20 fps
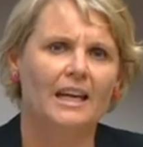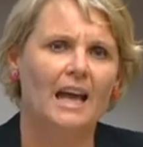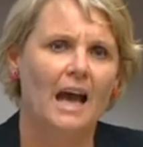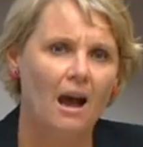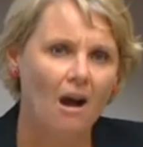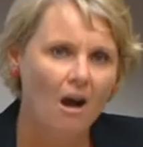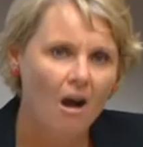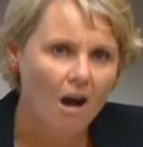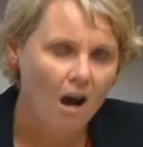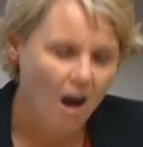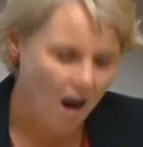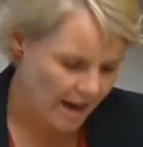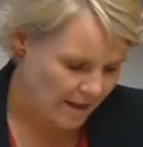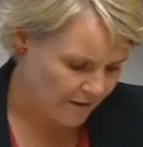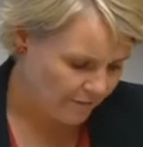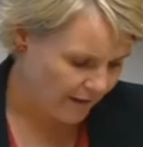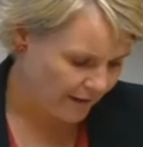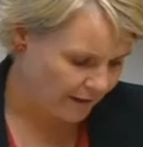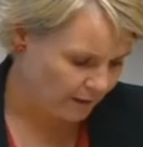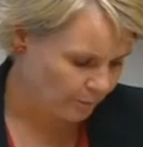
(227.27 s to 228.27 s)
are high
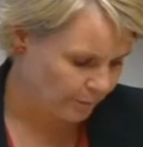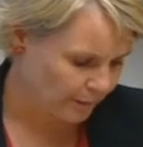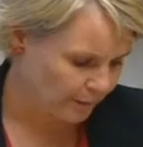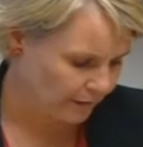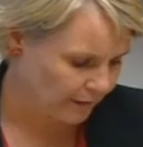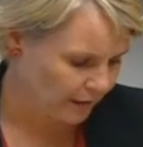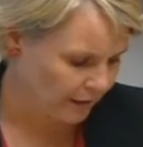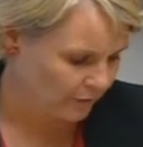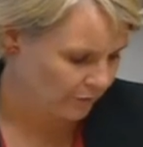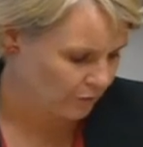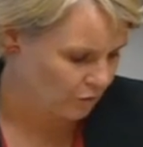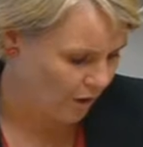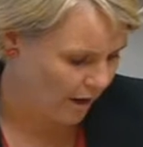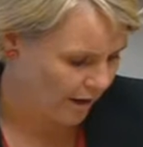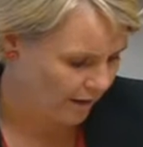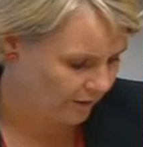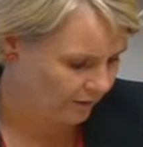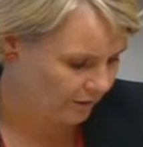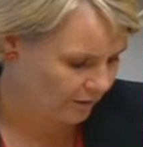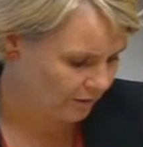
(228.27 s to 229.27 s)
availability of
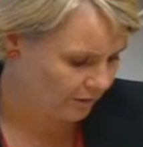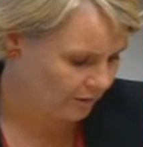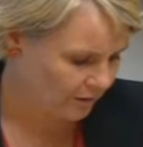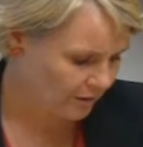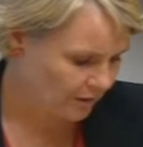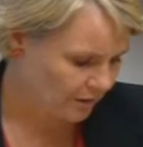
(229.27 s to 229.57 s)
drugs,